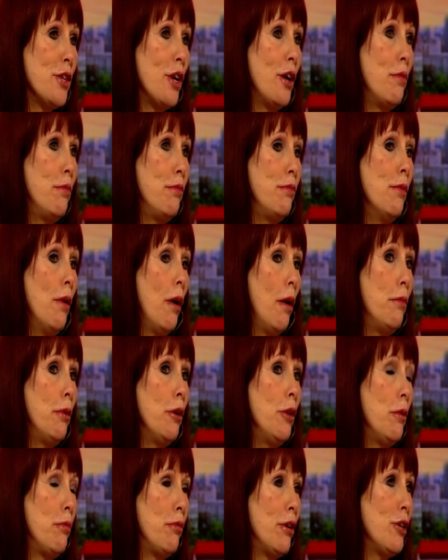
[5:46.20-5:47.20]
that are
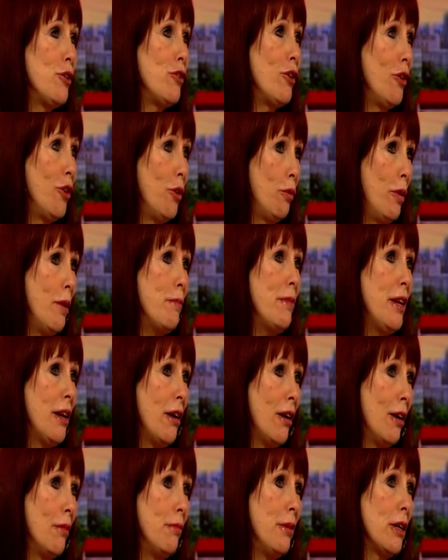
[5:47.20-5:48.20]
putting the pressure on, the women
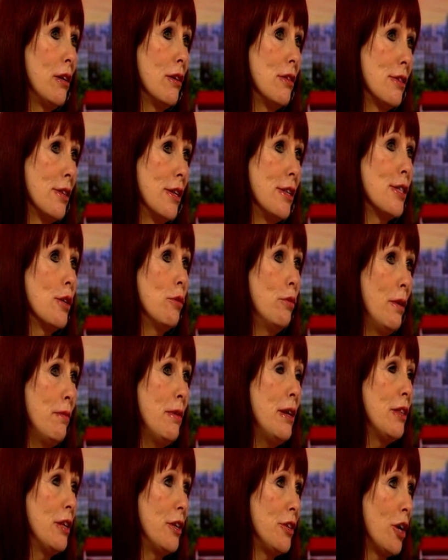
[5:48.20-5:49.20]
are, because it's the
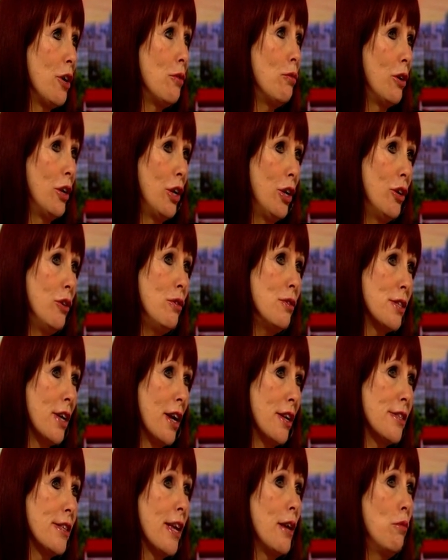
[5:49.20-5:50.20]
women that don't want to lose
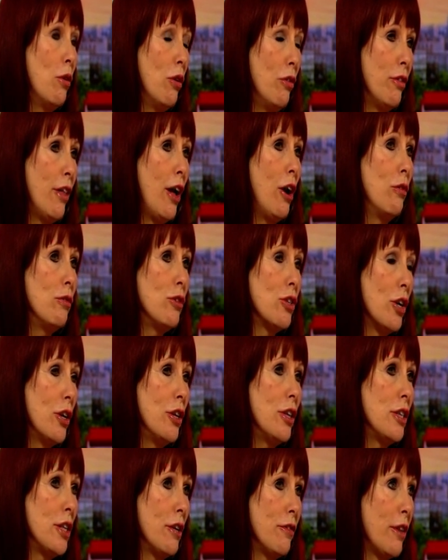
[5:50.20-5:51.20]
us. They want that
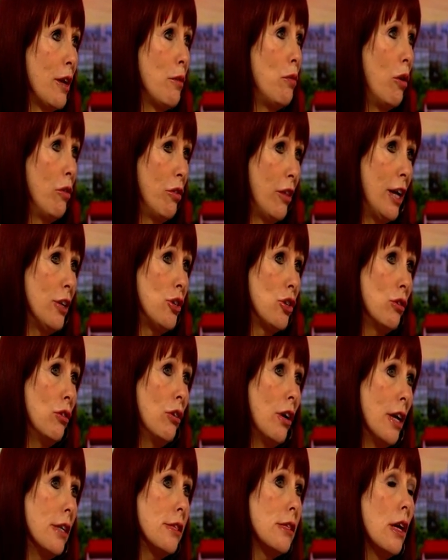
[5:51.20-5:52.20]
alternative, they want that
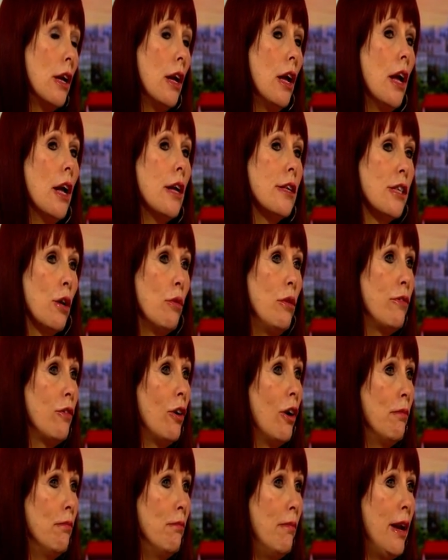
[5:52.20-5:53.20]
choice. So we've
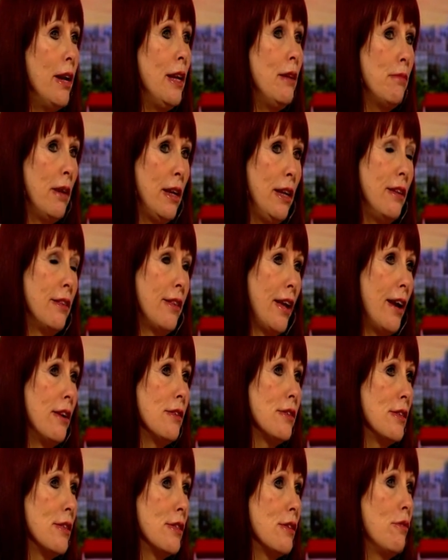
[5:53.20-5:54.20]
got many, many
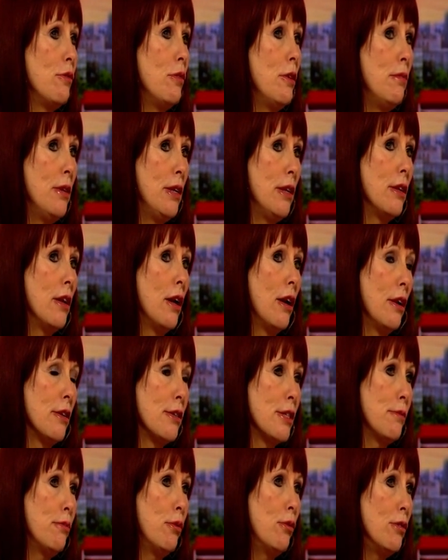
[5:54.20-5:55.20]
thousands of women
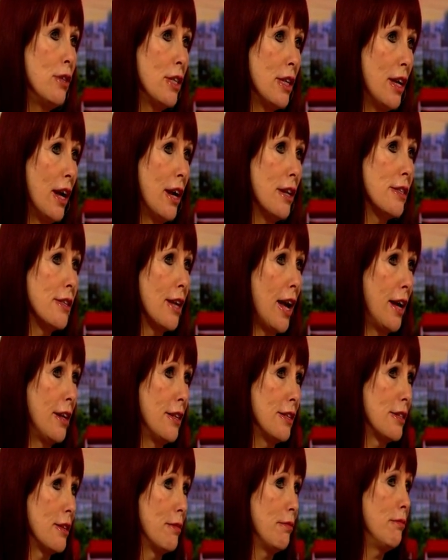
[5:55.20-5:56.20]
supporting us,
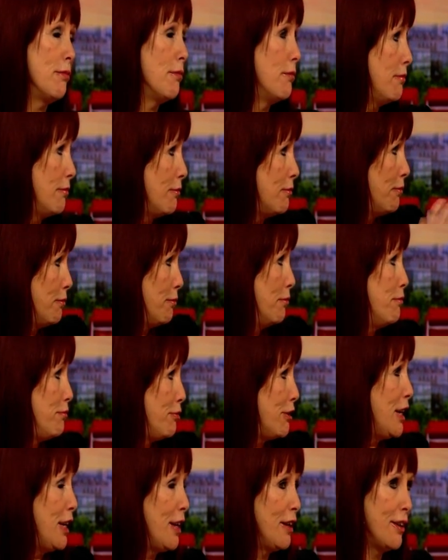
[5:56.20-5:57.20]
and some
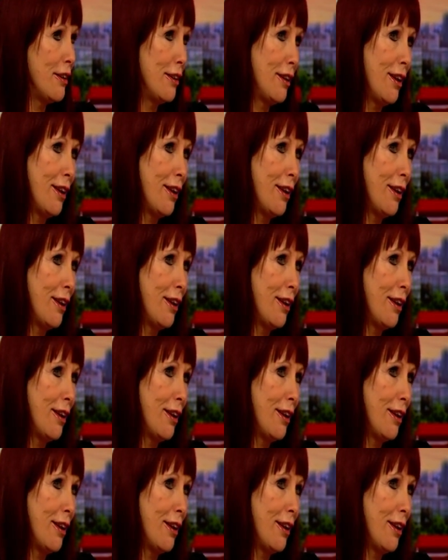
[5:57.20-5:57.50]
brilliant